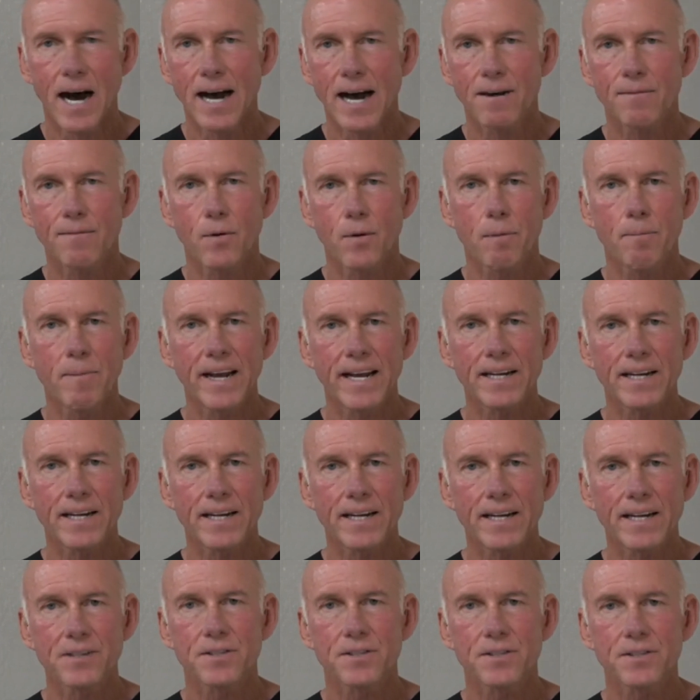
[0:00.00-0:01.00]
not
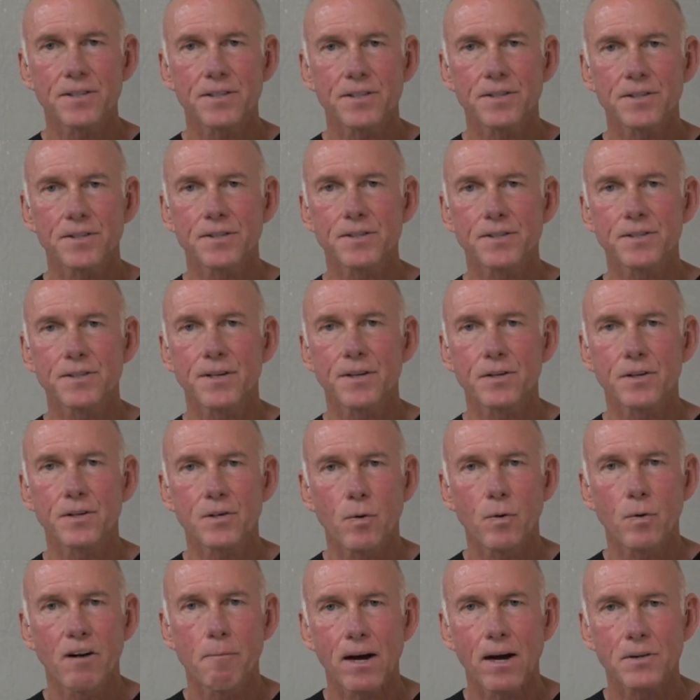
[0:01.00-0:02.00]
for patients that are
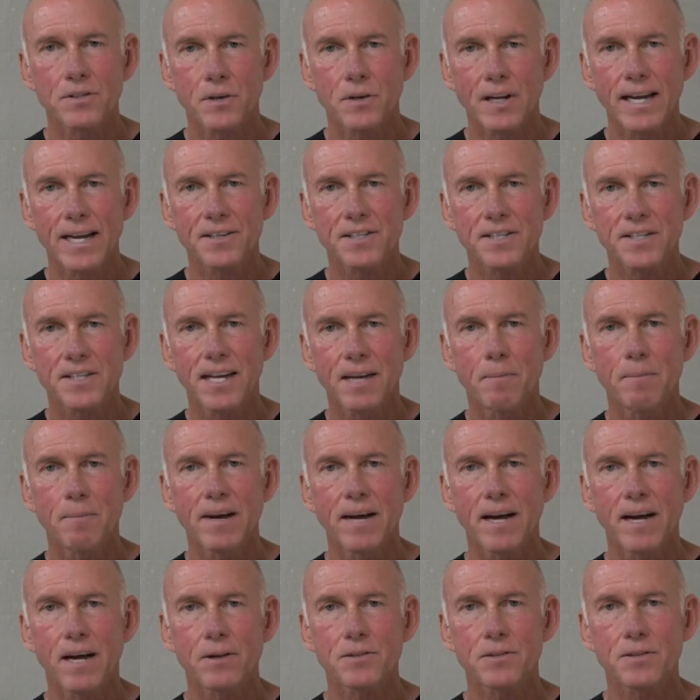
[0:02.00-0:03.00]
12 pounds or less,
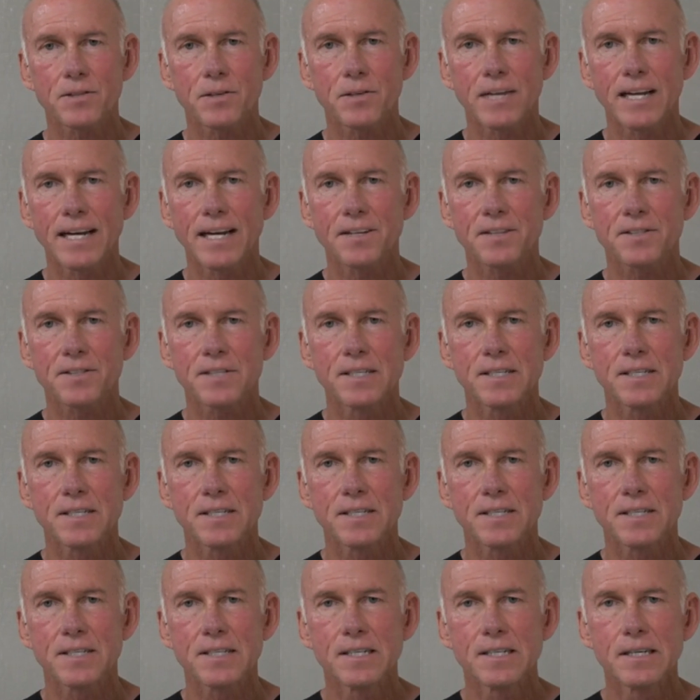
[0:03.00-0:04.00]
10 pounds or less.
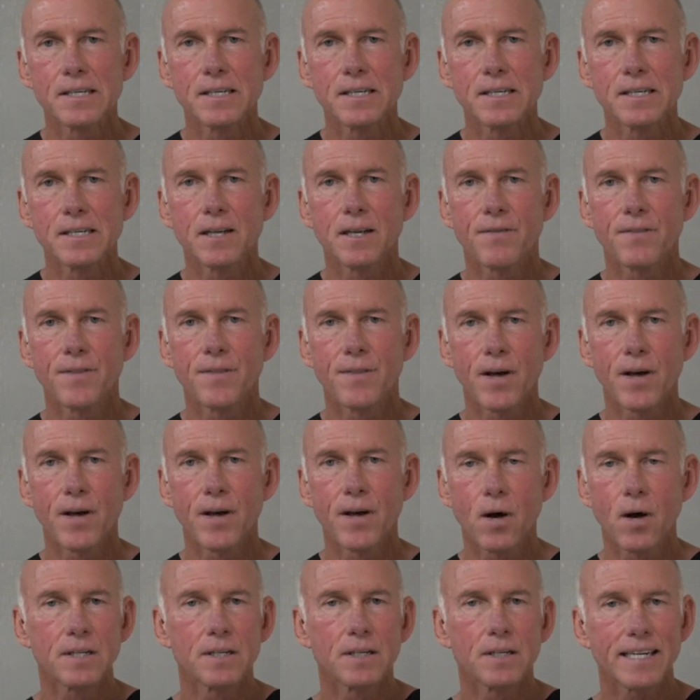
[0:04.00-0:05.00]
Those
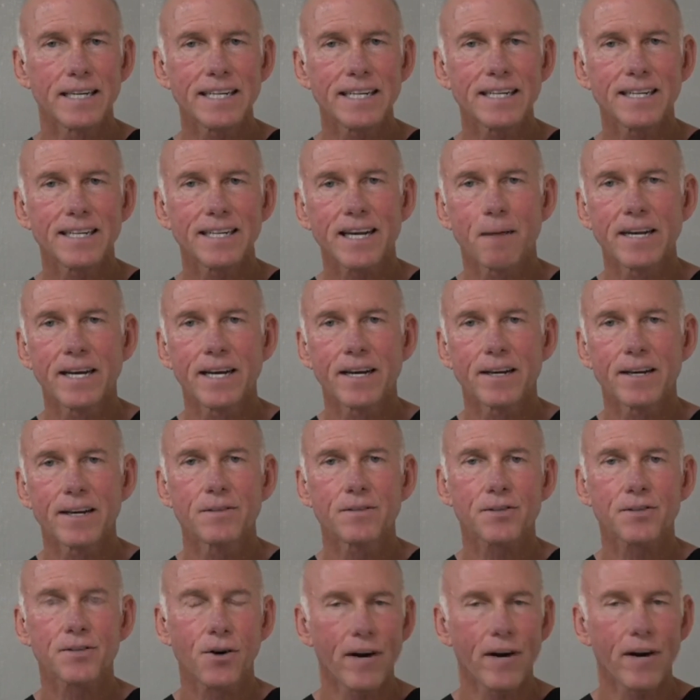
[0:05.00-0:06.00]
need to come in
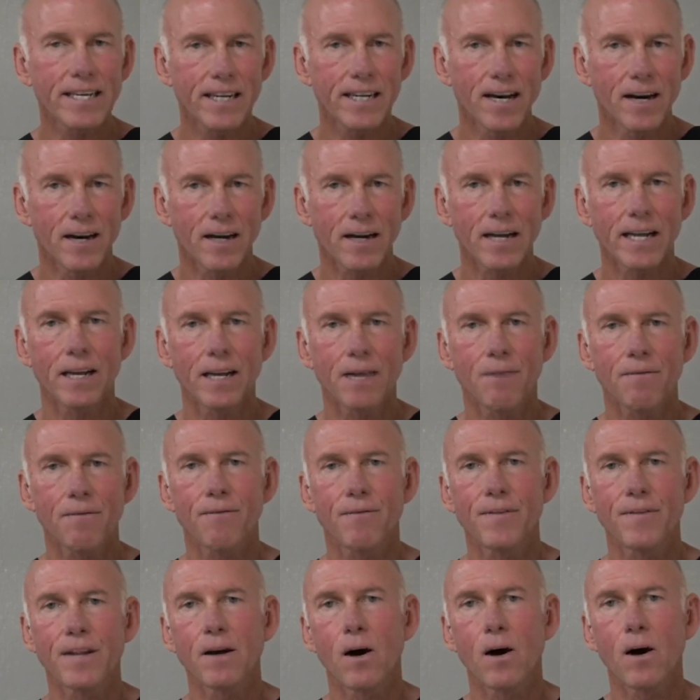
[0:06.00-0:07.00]
starting young,
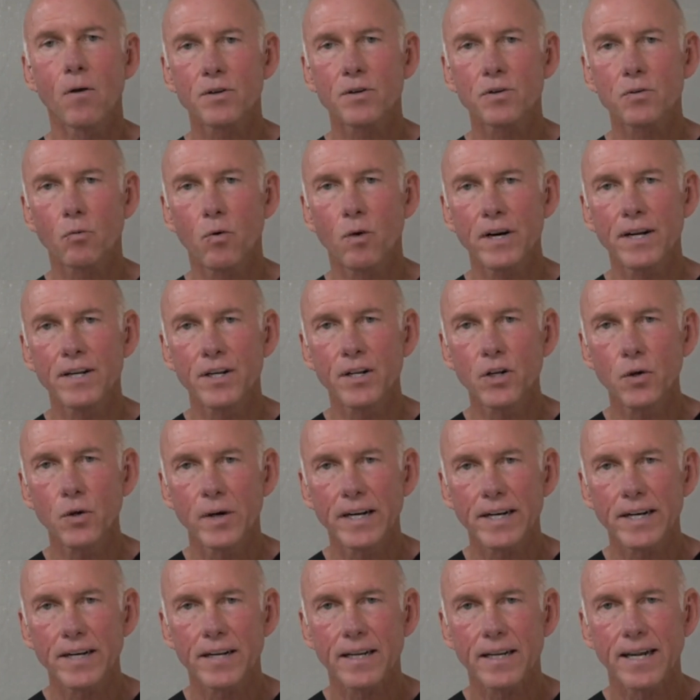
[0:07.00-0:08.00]
if the owners
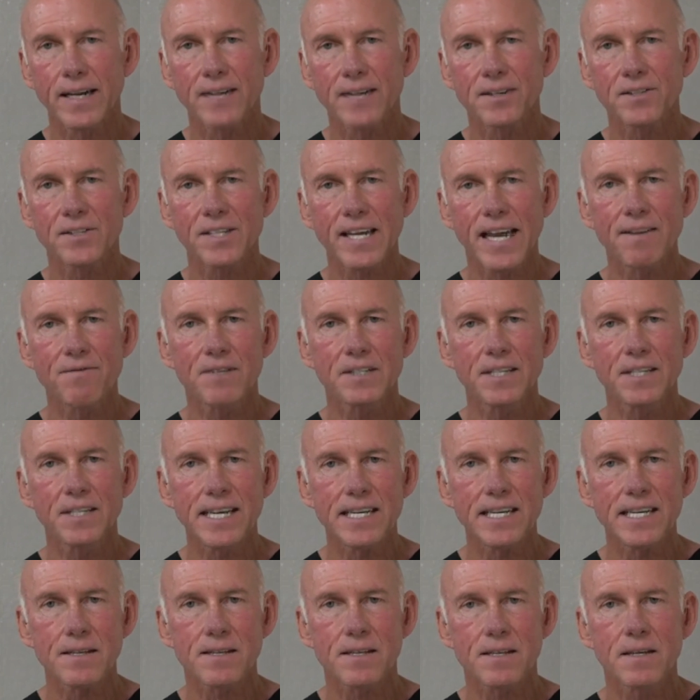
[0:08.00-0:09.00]
want to do it and
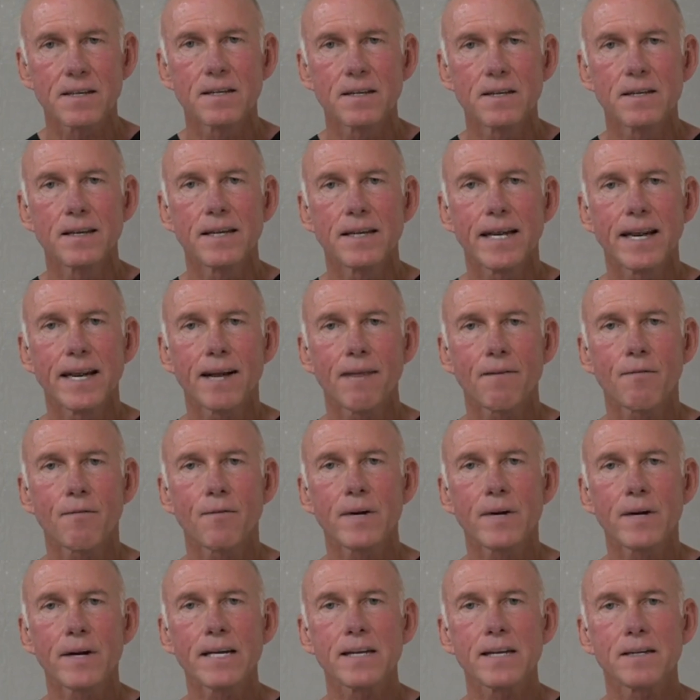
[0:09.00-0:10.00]
save the teeth,
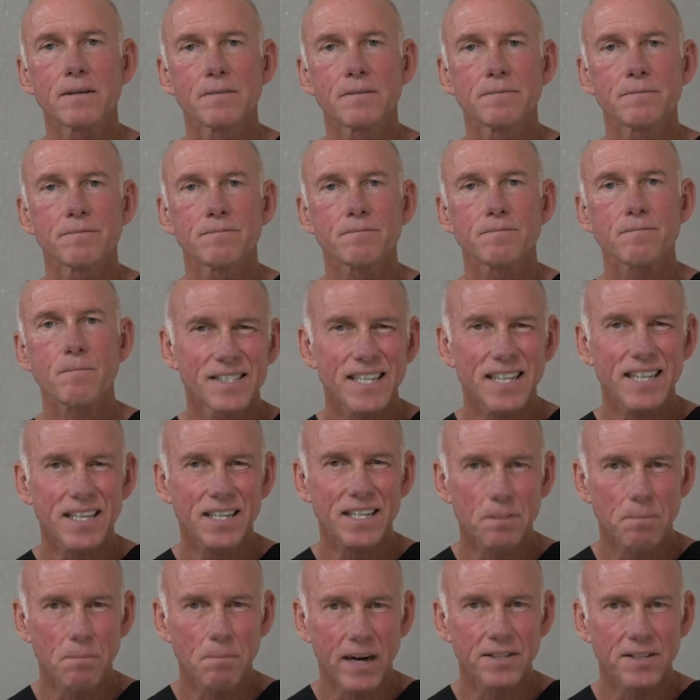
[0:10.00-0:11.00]
every
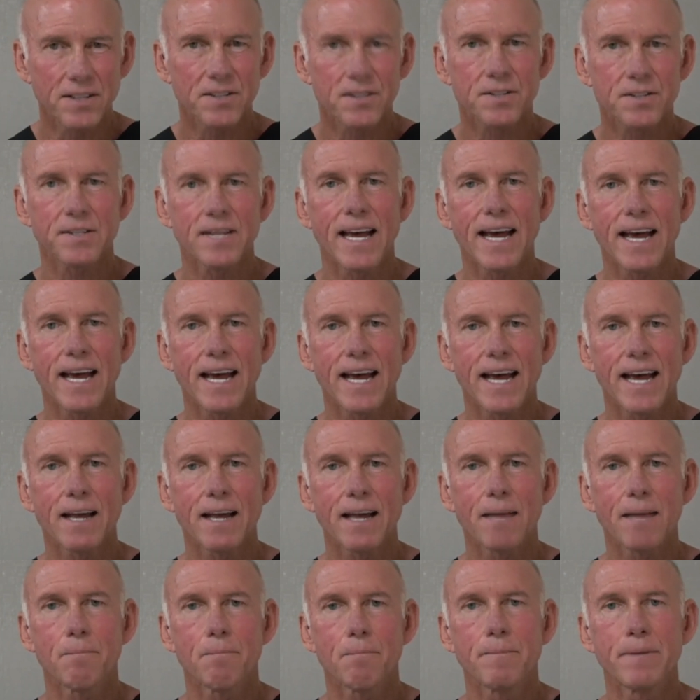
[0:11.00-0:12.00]
6 months
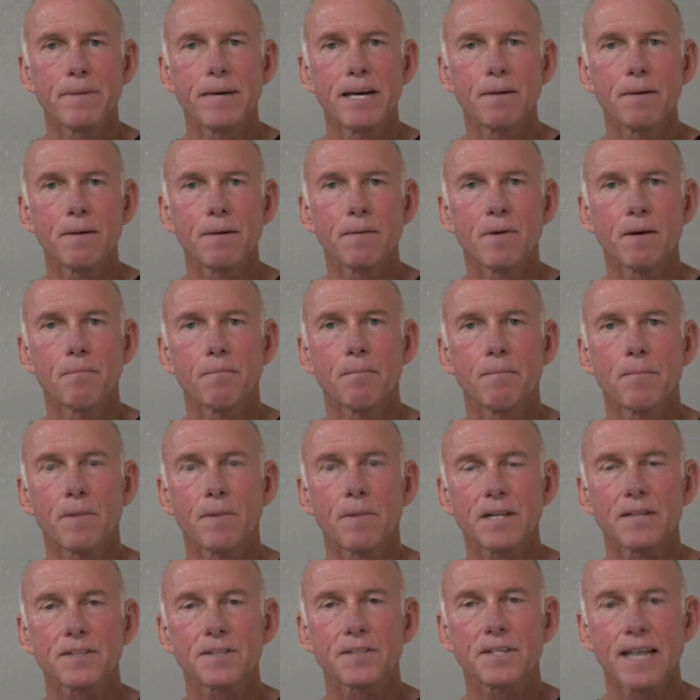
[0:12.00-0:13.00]
at minimum, let's
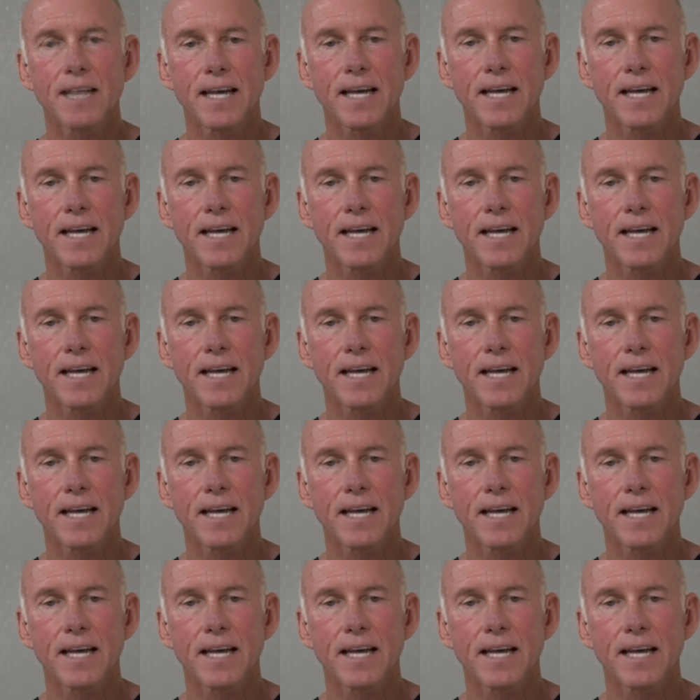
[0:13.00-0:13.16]
say.